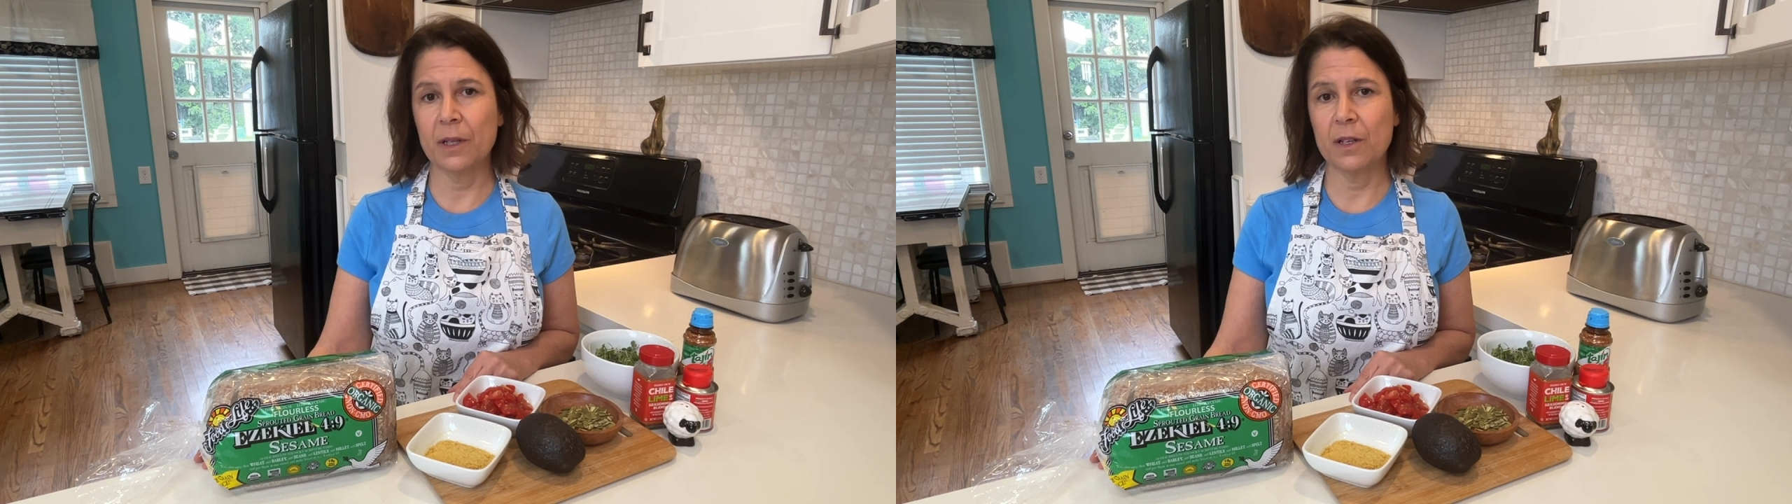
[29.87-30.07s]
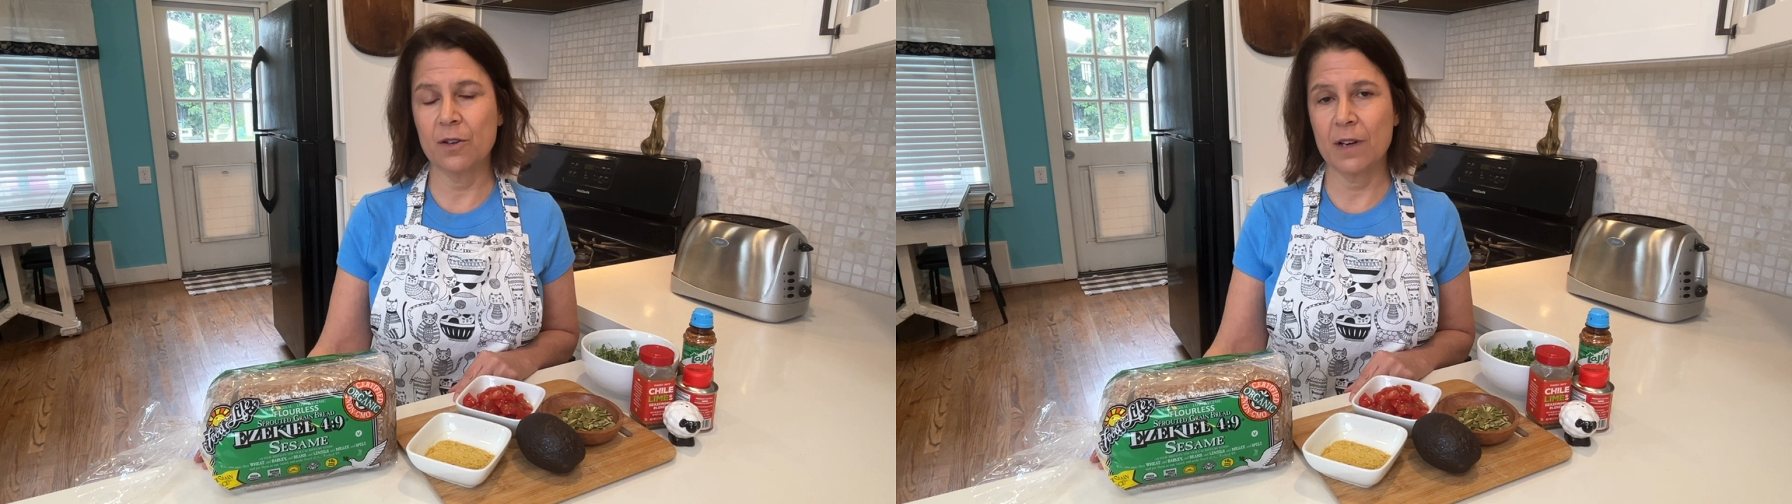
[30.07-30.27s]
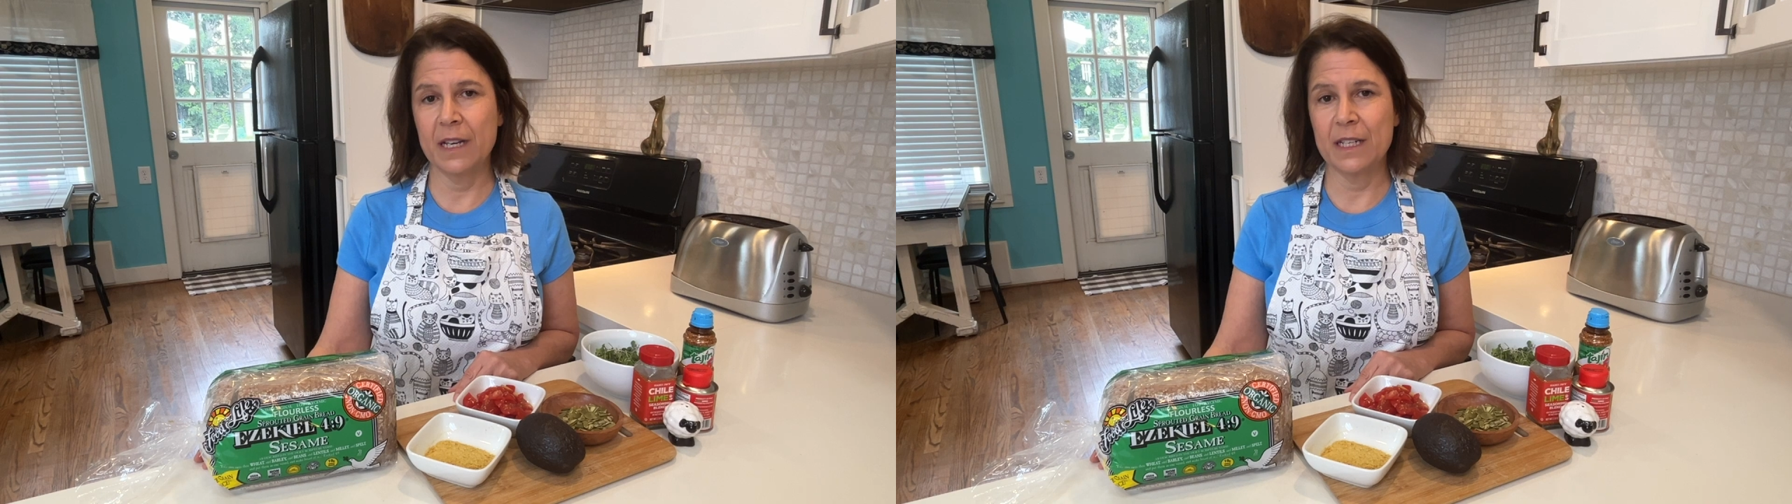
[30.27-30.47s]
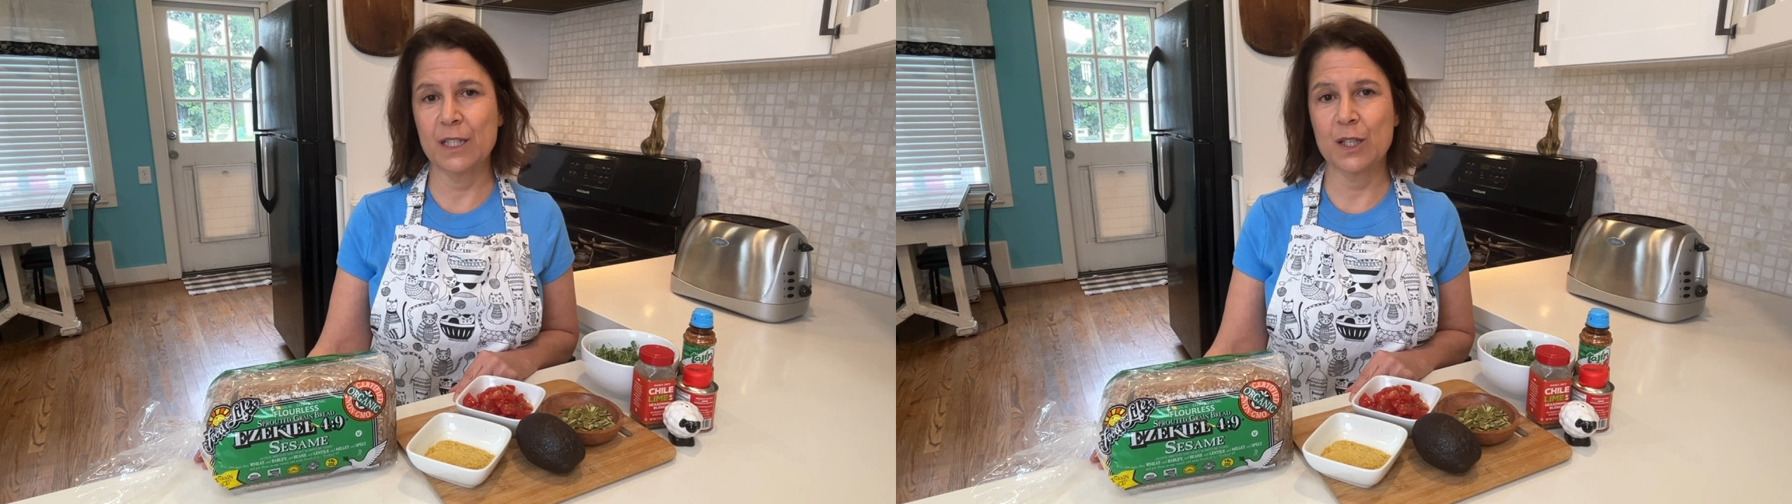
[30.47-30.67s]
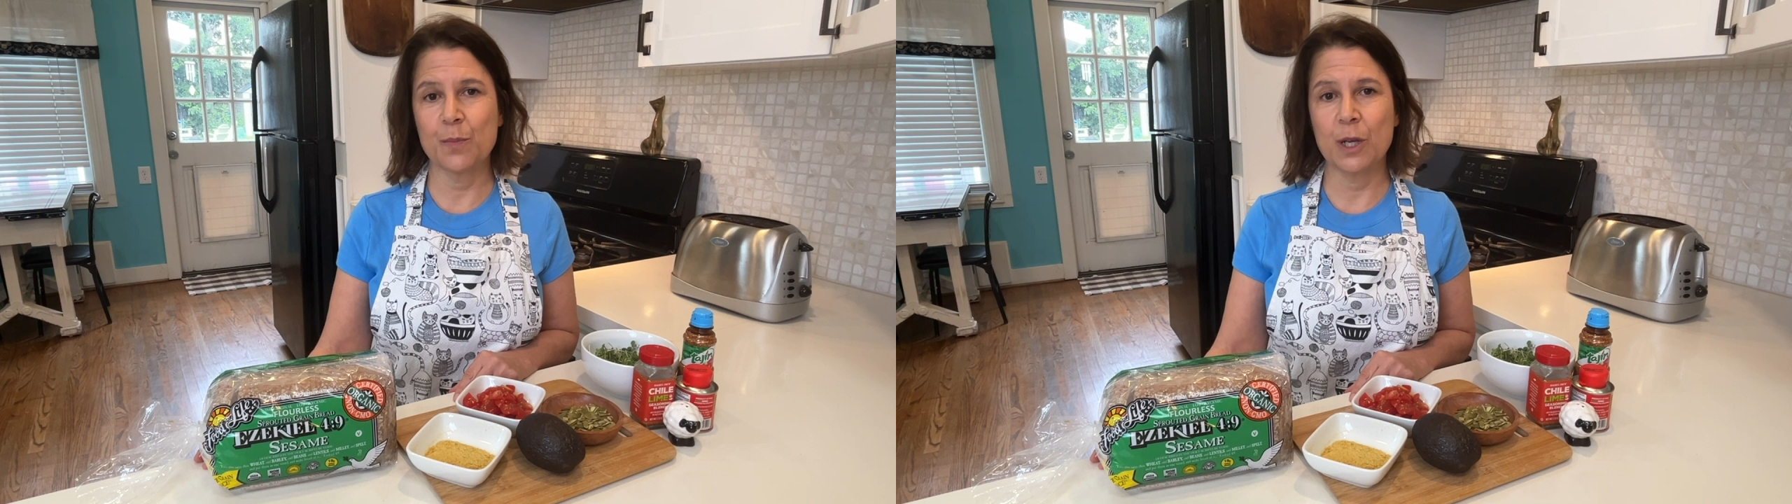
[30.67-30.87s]

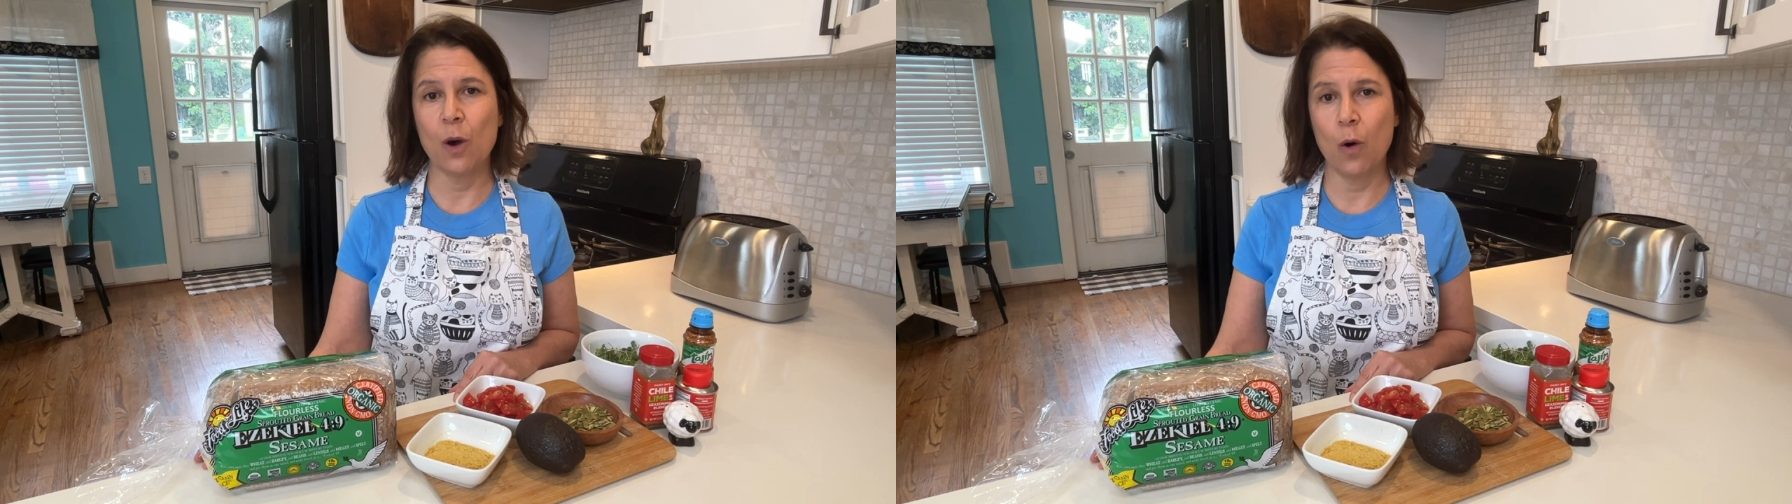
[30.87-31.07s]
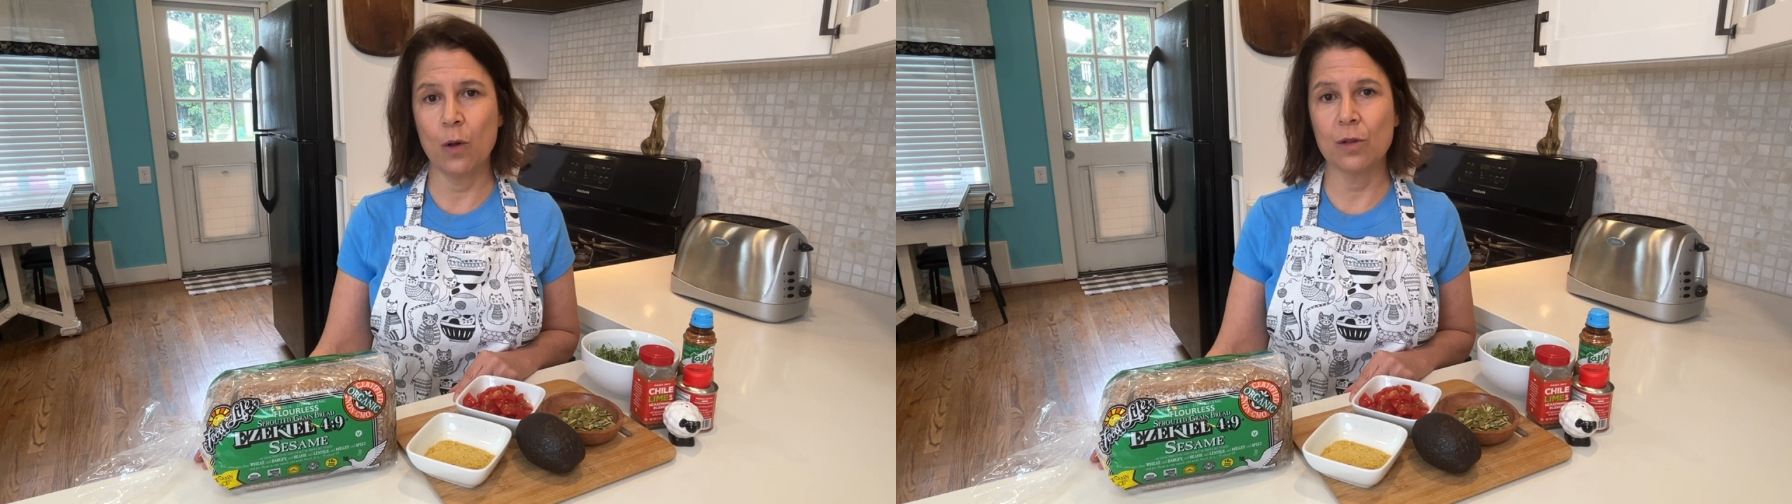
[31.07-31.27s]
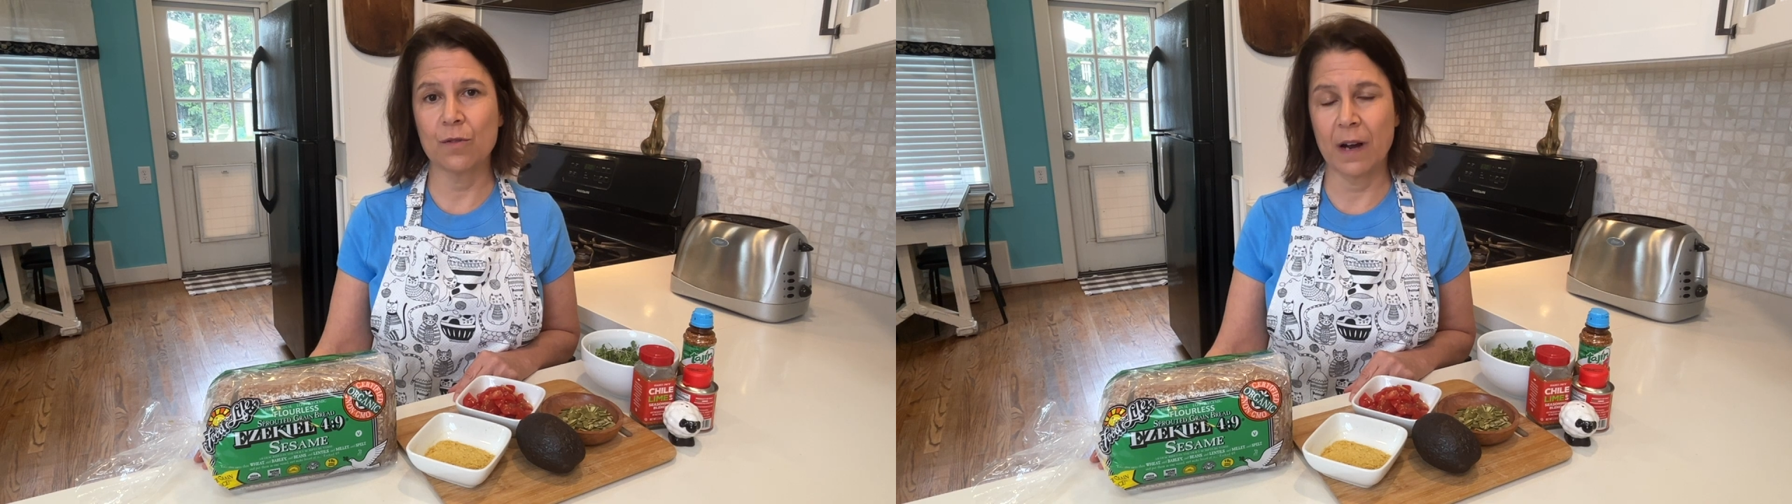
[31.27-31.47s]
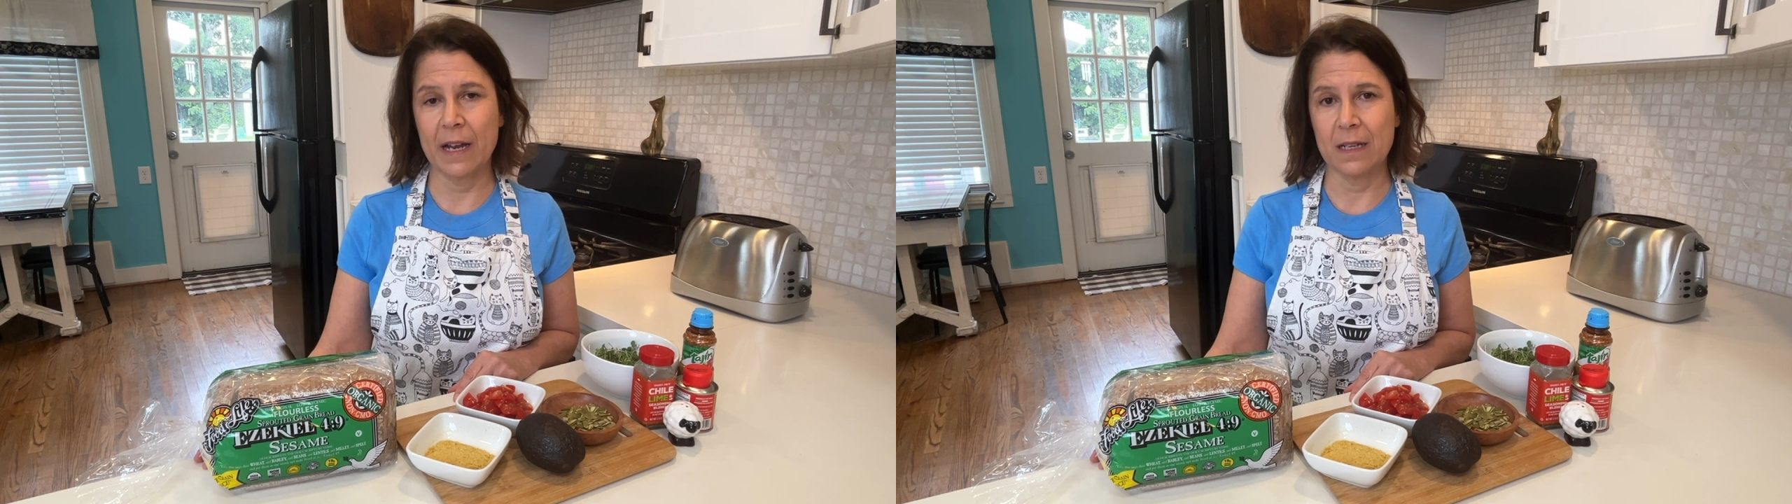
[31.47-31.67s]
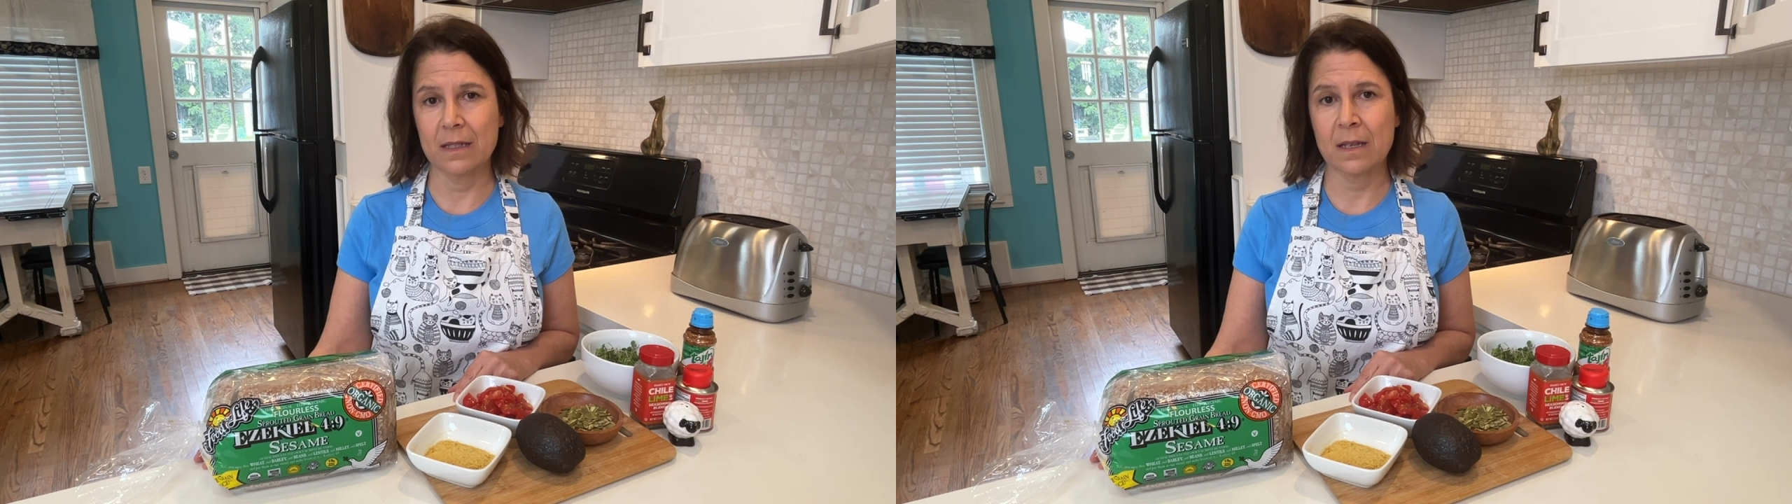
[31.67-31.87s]
ingredients to be whole
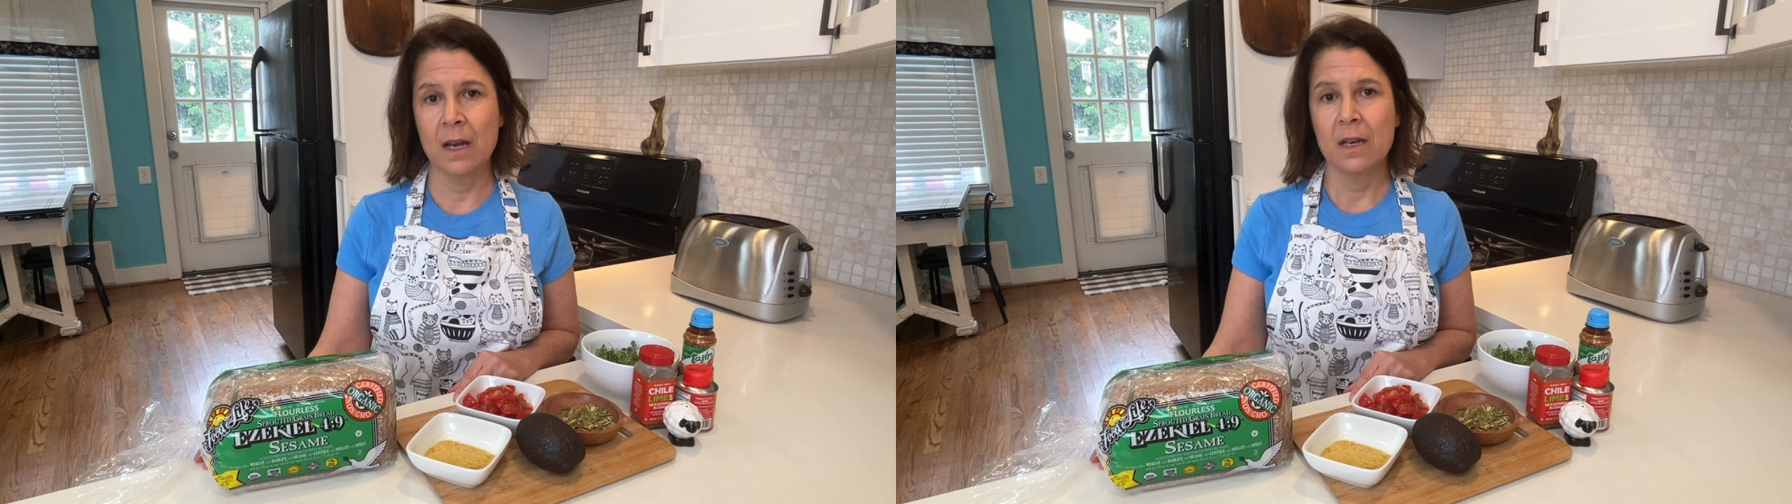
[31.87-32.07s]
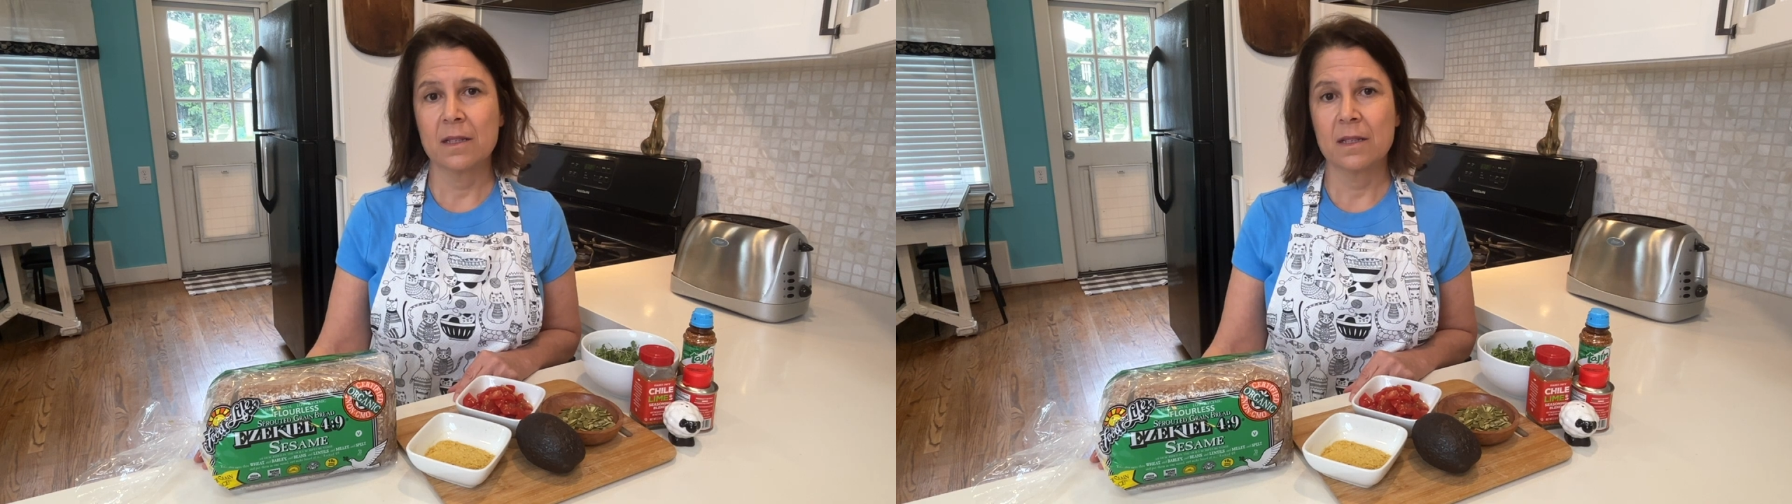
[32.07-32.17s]
grains,